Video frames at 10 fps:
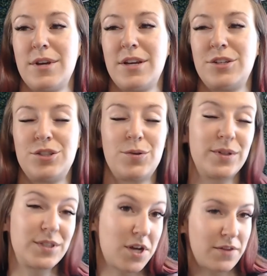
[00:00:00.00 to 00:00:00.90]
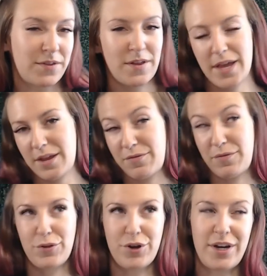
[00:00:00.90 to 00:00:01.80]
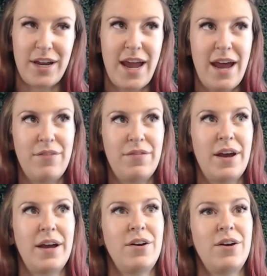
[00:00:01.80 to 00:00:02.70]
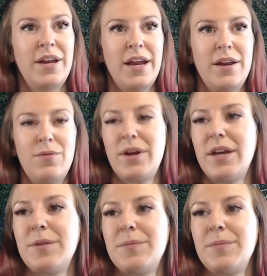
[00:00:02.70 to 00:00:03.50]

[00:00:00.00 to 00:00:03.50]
She's always got the, like, flirty half eye on anyway.